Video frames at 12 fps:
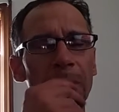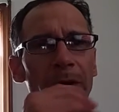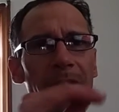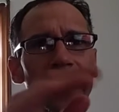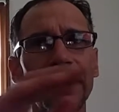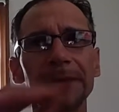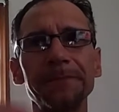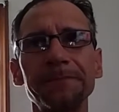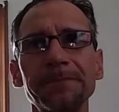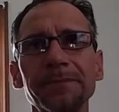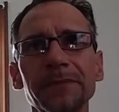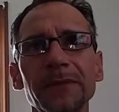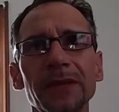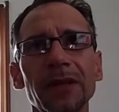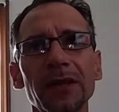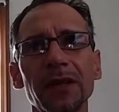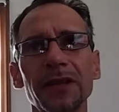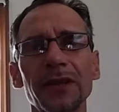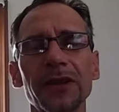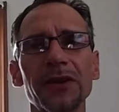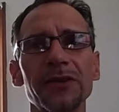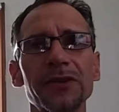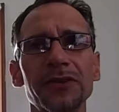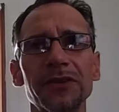okay,
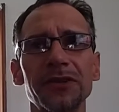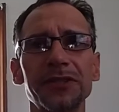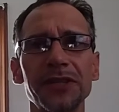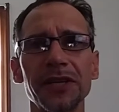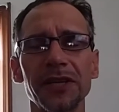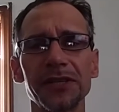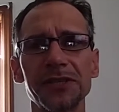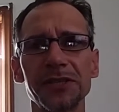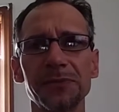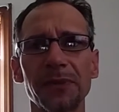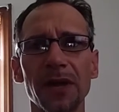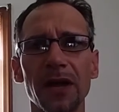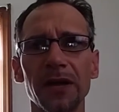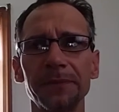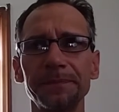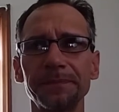here she is, she's blonde.